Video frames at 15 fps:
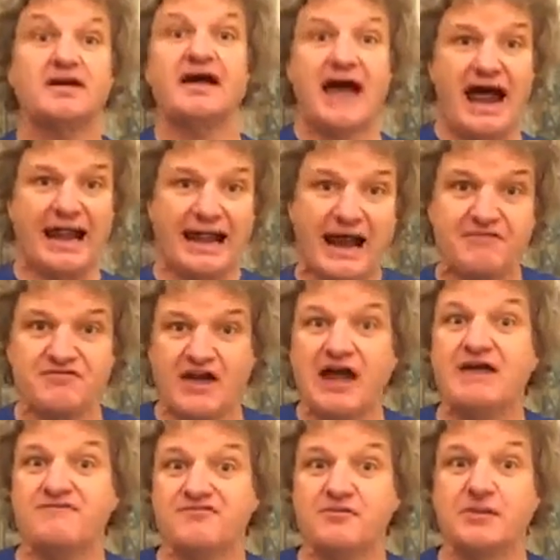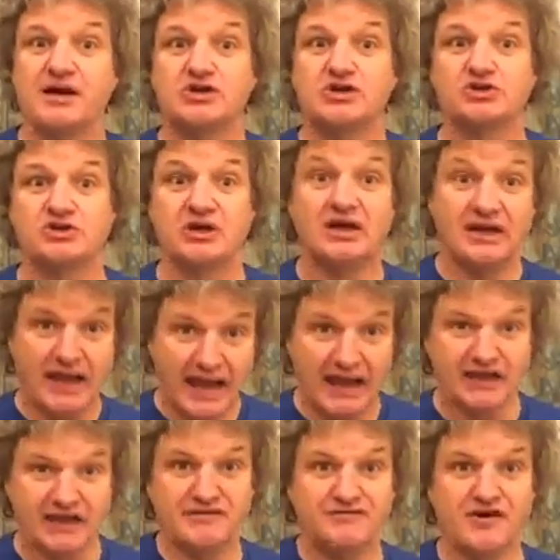and left that information in
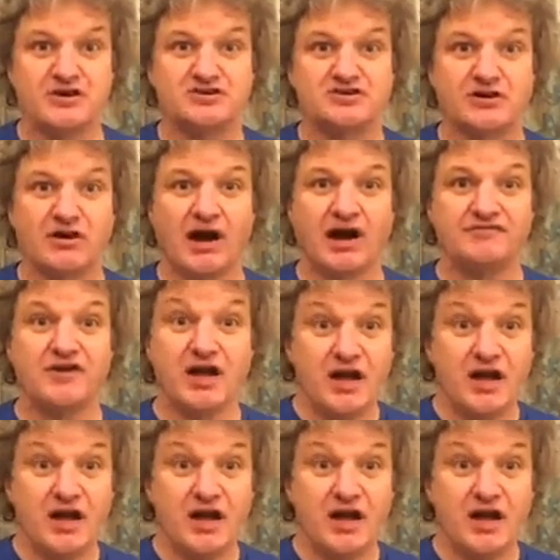the photograph.